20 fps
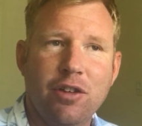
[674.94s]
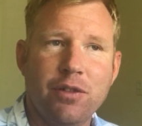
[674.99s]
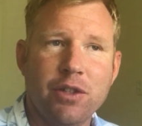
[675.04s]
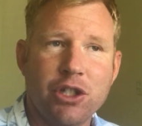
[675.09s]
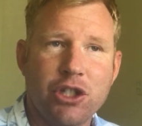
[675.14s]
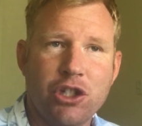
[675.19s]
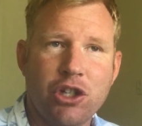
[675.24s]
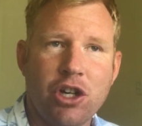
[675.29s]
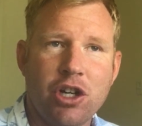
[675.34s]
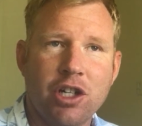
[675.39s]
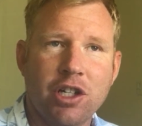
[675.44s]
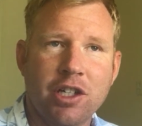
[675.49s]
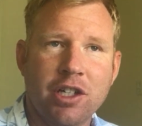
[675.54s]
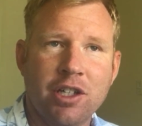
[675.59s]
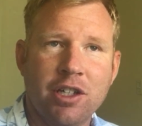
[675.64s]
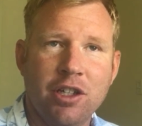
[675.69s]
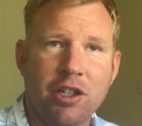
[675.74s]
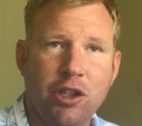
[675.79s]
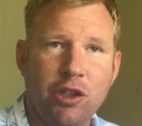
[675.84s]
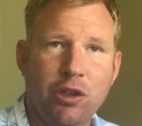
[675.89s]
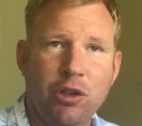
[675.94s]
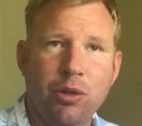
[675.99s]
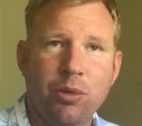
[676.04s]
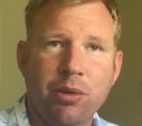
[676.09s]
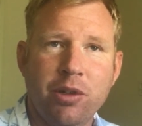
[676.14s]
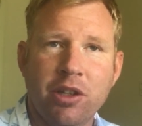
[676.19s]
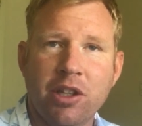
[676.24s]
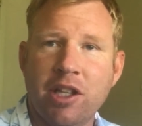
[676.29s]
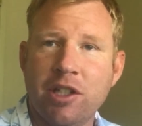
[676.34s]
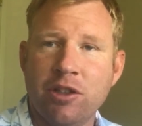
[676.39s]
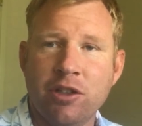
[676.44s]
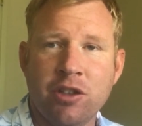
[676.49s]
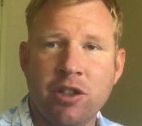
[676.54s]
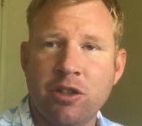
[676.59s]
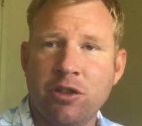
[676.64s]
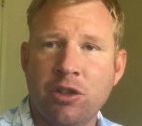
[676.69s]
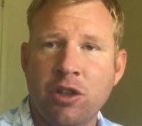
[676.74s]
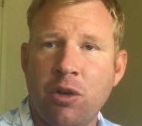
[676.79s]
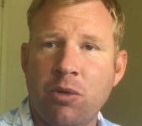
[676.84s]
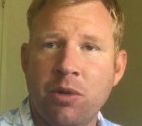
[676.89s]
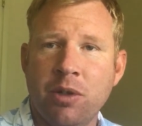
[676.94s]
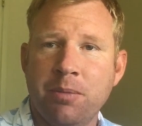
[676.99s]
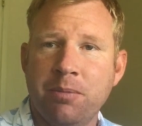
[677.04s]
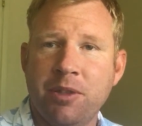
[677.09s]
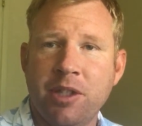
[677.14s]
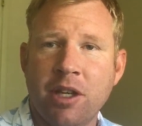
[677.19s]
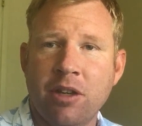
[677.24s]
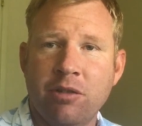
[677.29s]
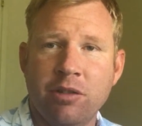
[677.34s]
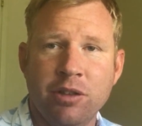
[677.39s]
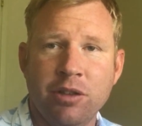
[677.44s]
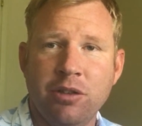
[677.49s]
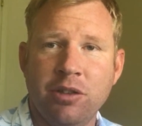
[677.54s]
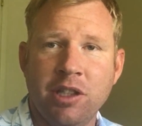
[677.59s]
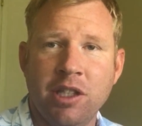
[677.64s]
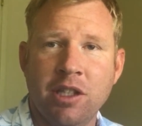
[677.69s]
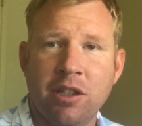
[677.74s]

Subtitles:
a shark, you do realize there's no one telling you to